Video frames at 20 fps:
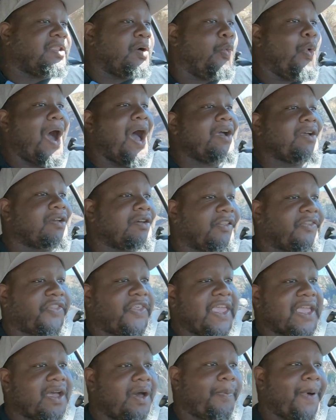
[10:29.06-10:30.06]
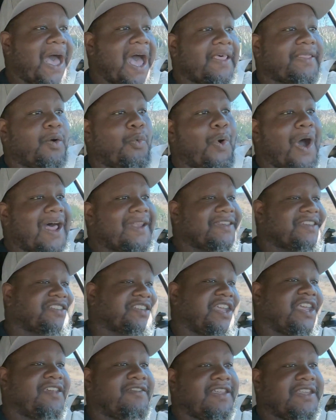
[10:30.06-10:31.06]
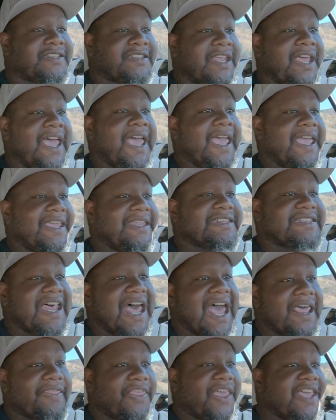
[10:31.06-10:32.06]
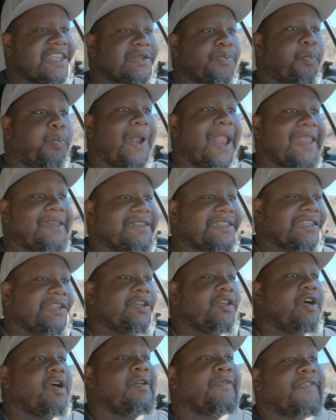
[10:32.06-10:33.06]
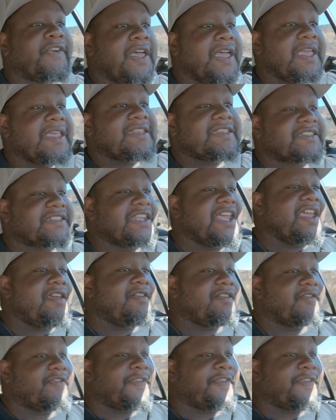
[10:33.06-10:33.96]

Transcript: The one good thing about the 1 Series is that there's plenty of steering